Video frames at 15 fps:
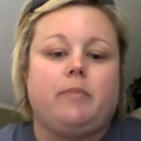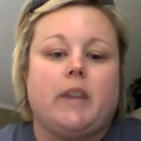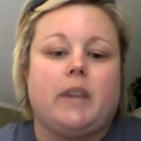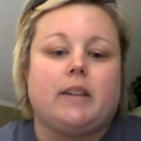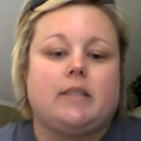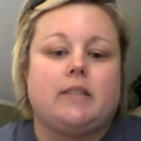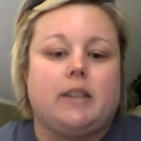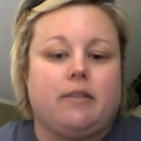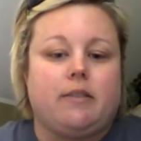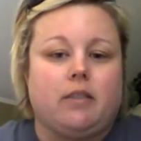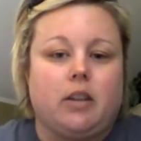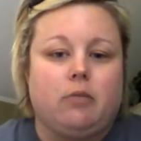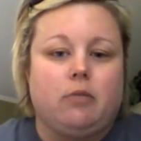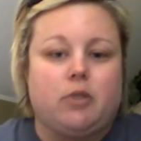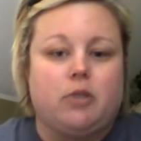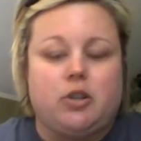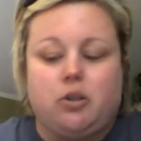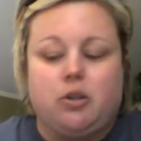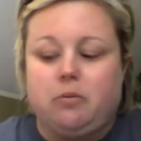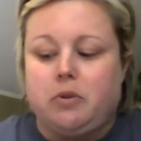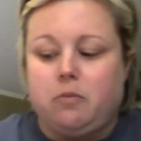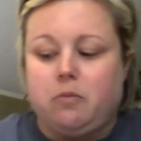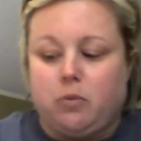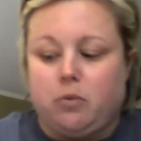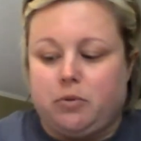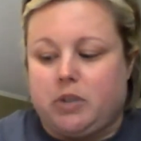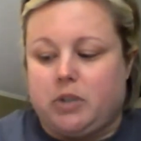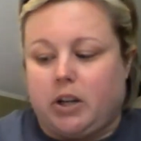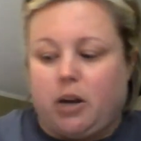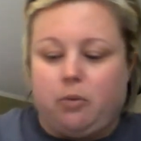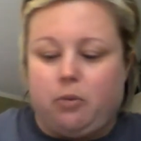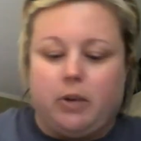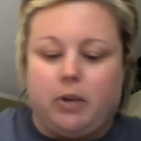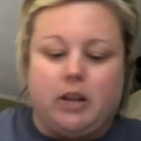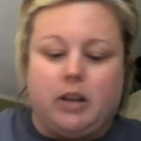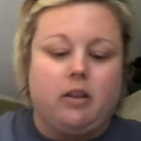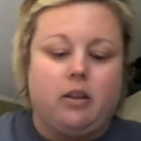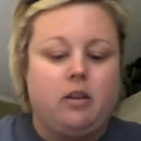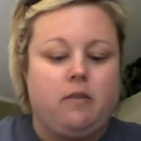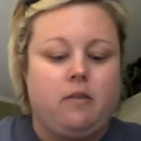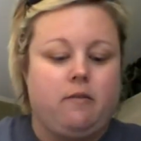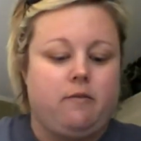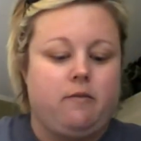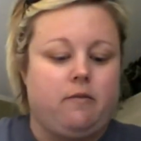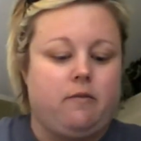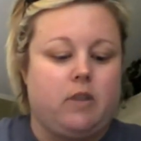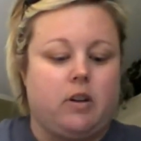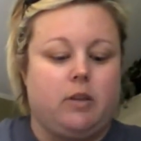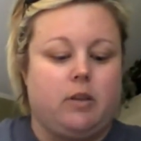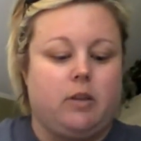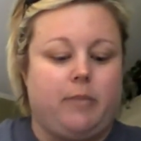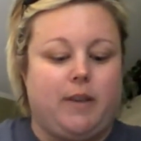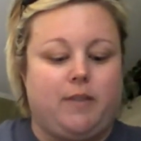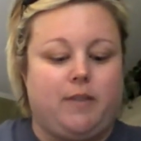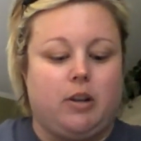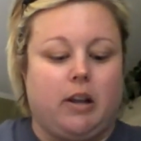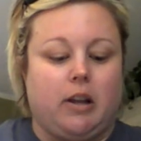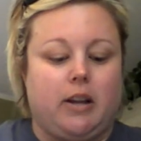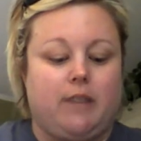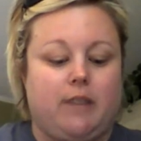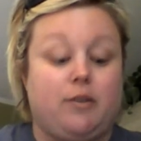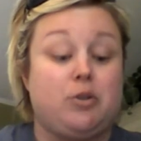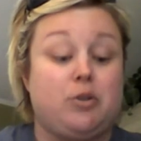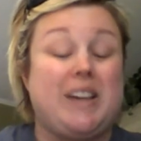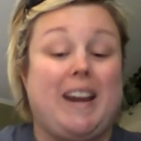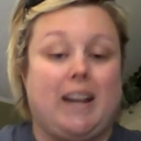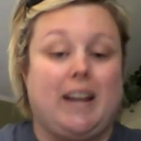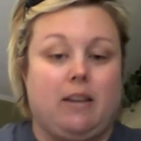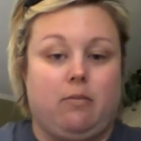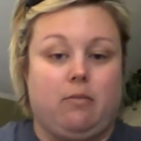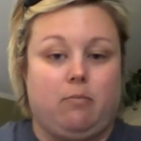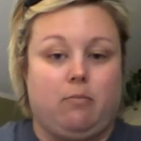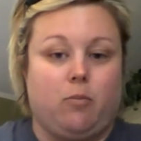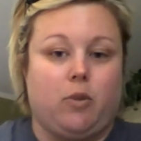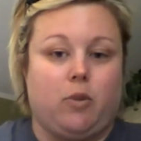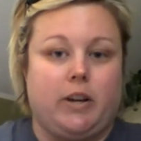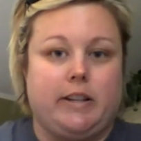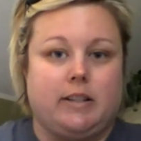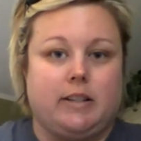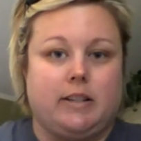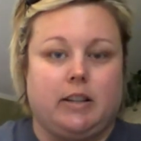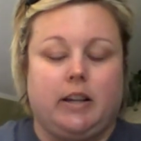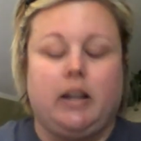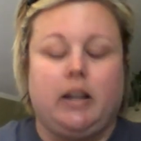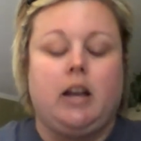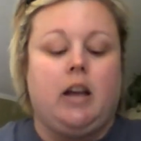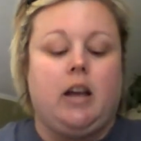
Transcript: that's definitely what you would want to go with if you tan more easily.